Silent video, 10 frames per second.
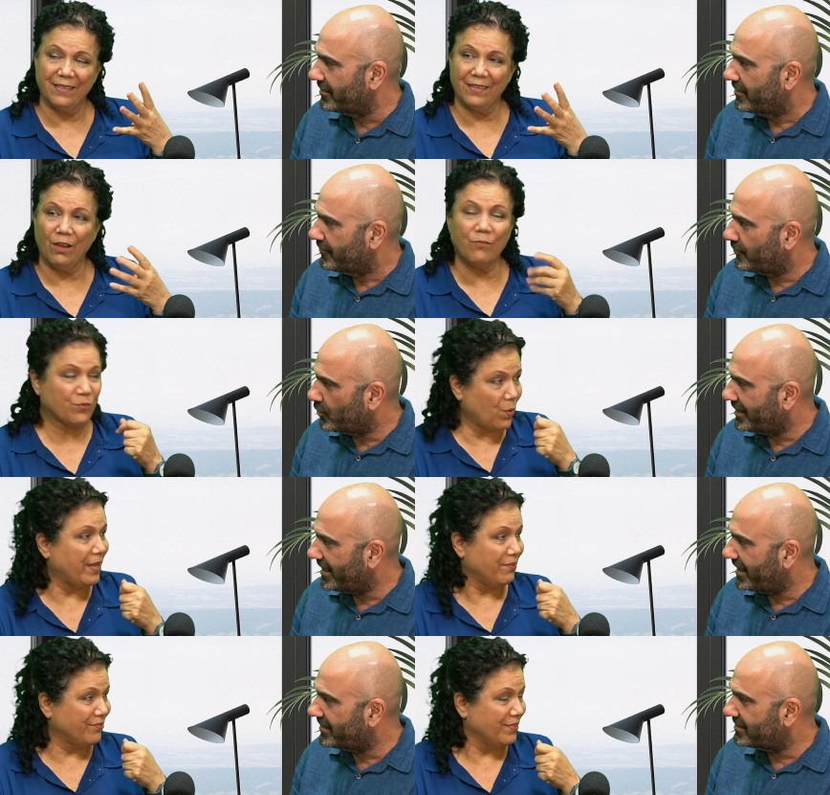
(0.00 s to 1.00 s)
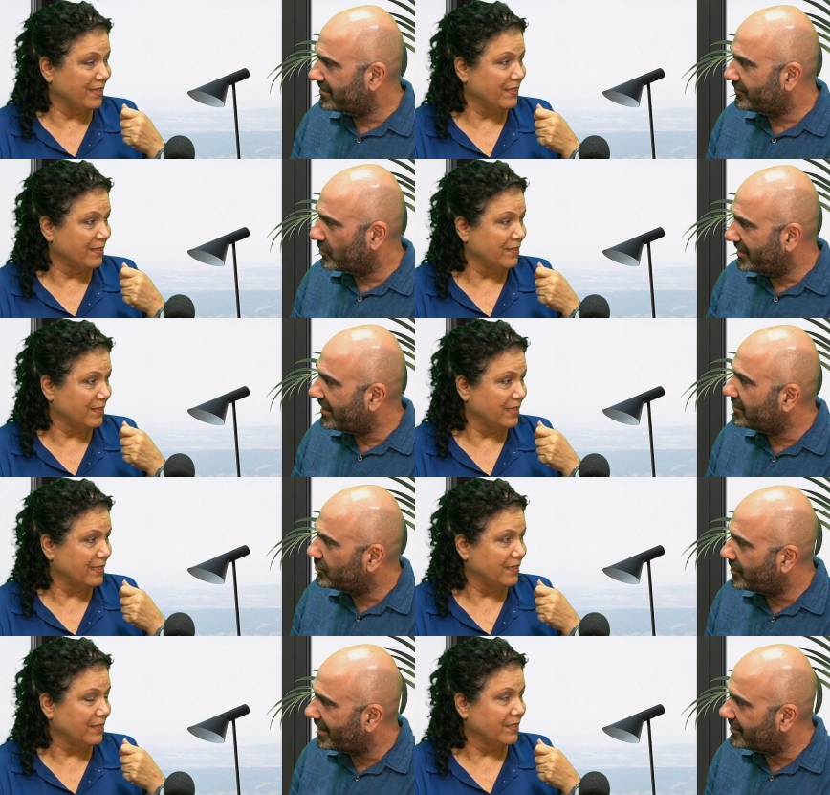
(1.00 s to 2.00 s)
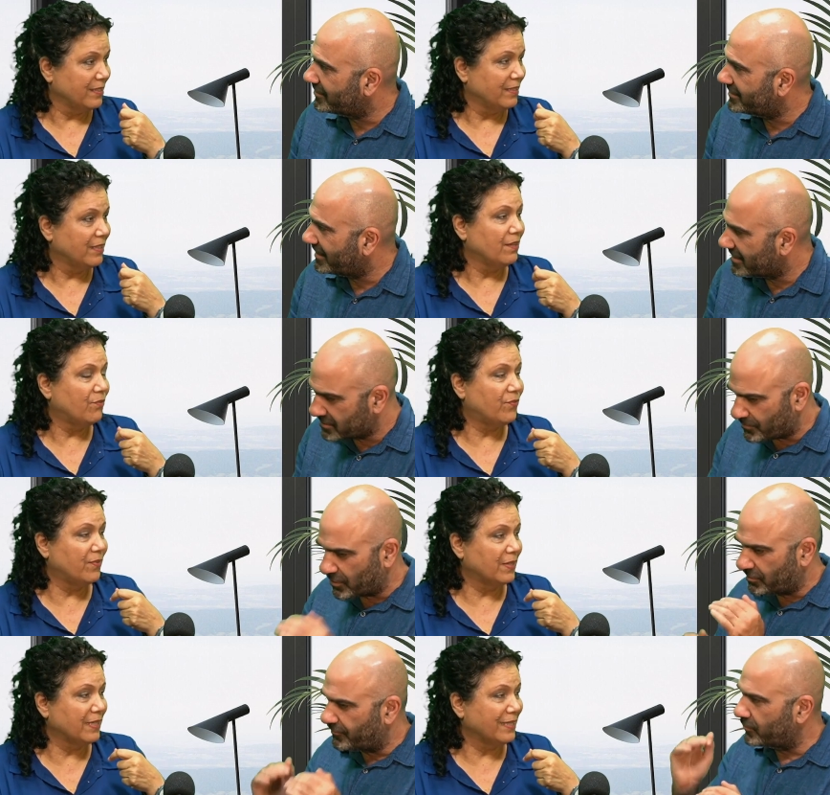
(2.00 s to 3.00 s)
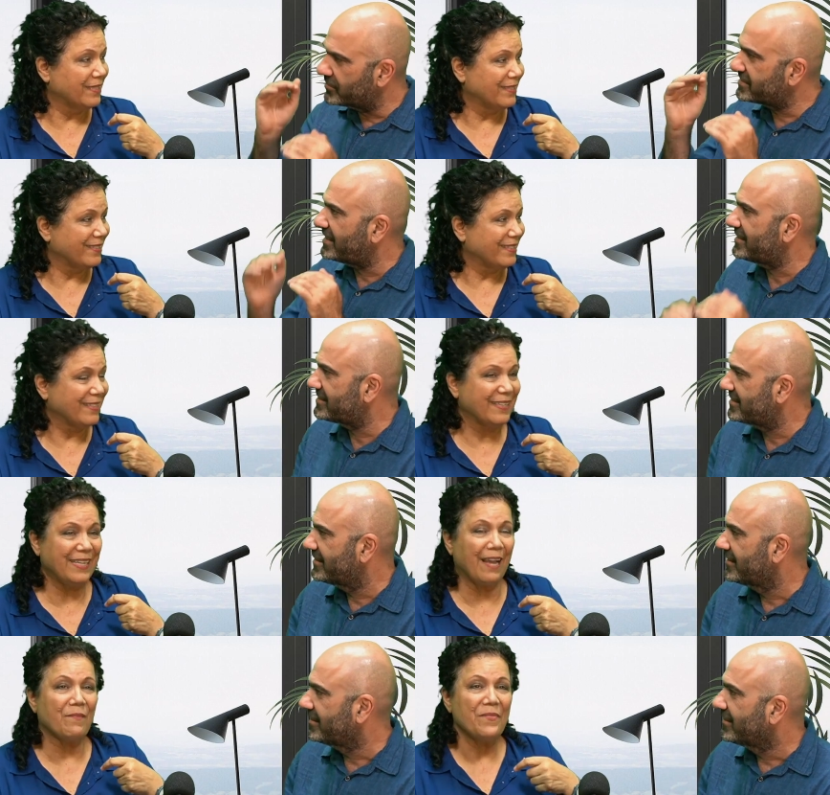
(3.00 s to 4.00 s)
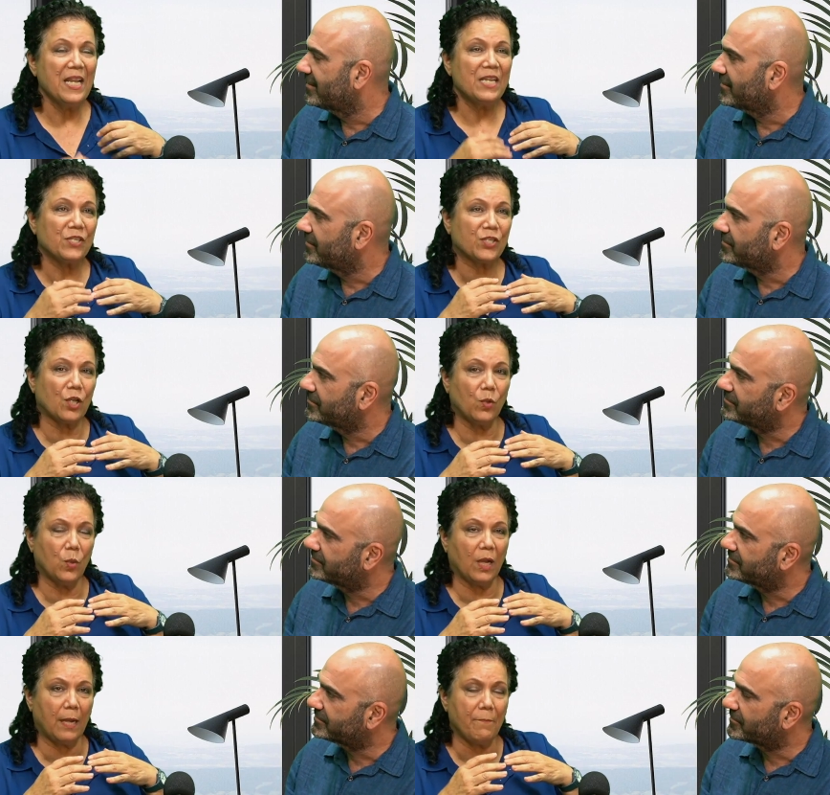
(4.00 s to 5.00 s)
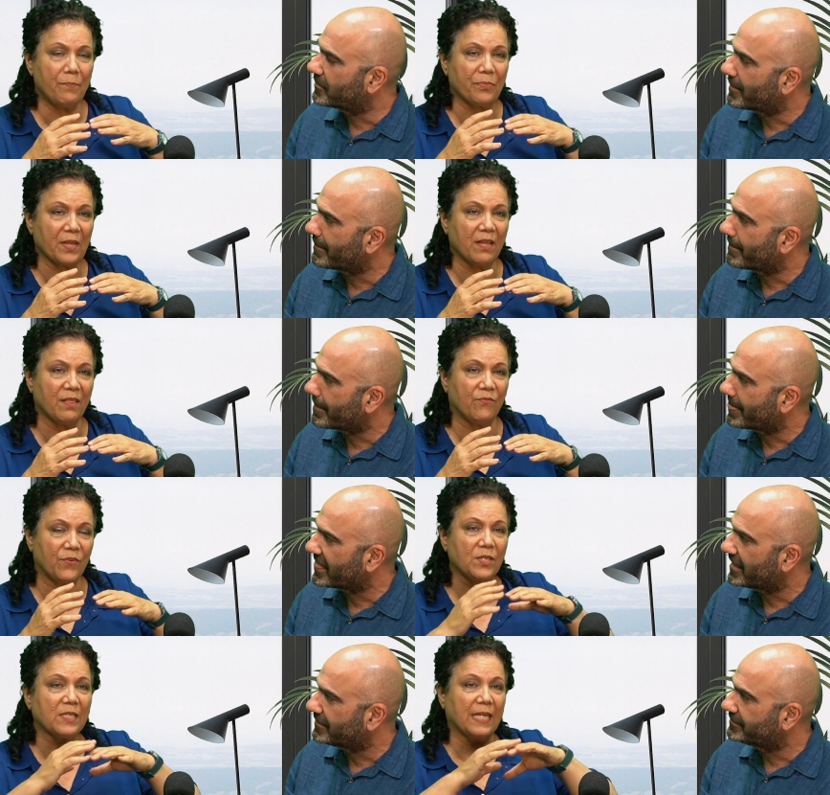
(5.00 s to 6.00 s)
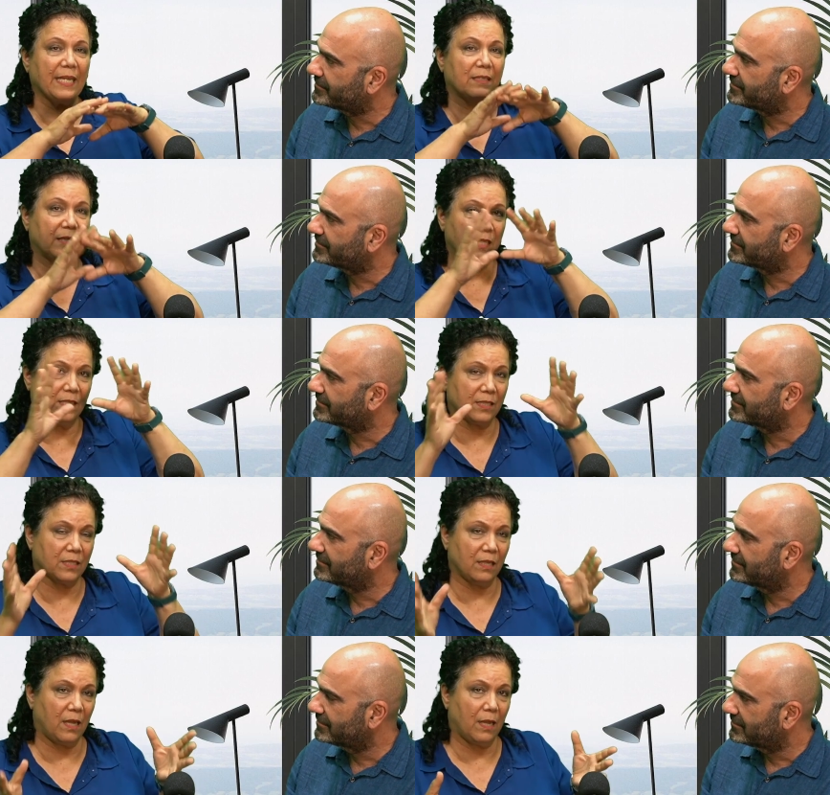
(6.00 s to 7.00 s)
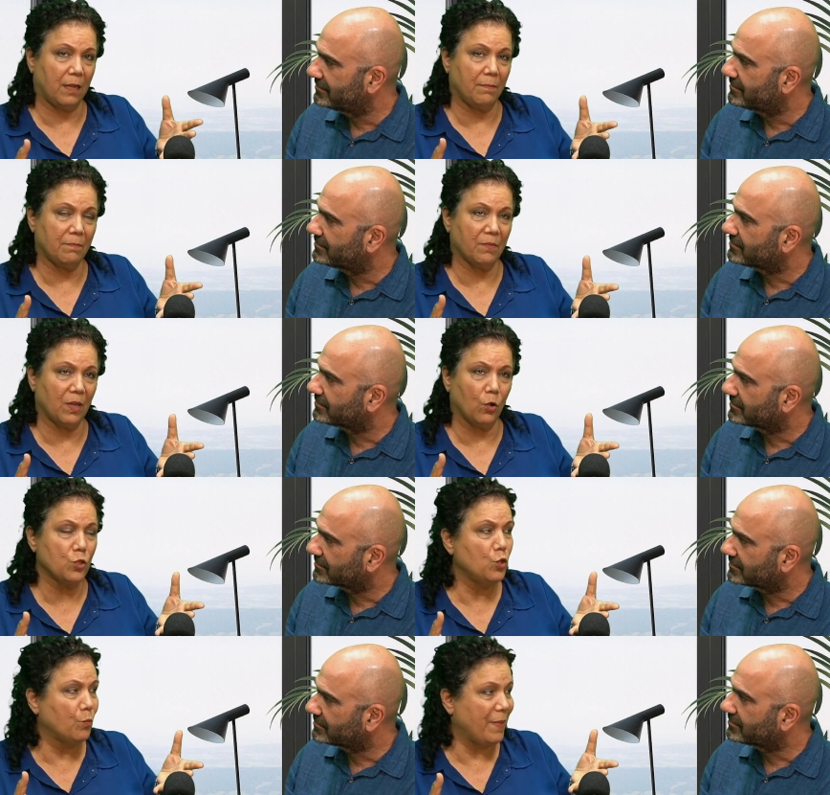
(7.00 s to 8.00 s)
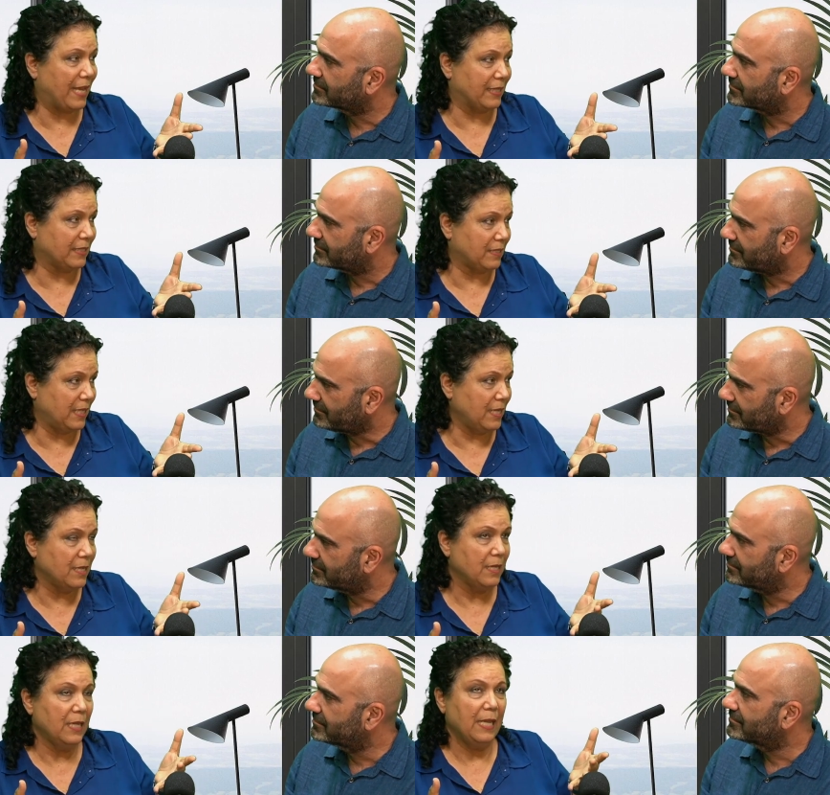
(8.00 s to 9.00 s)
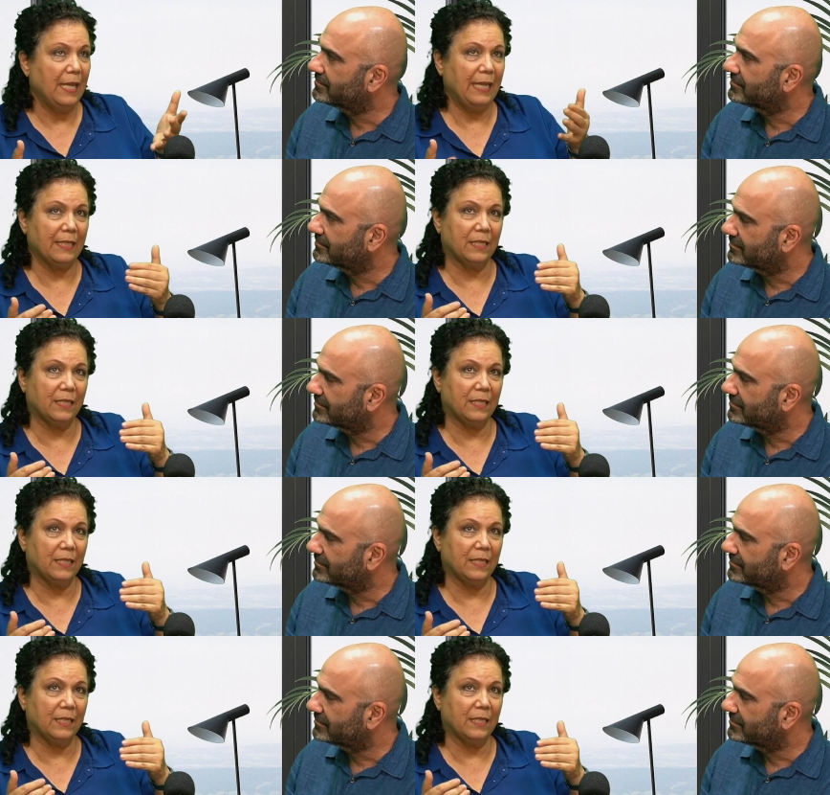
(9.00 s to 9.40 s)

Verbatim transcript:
Speaker 1: Of 48, 12. 48 together. Tell us about the four sets.
Speaker 2: Yeah. So um, the first set is um, on humanity. It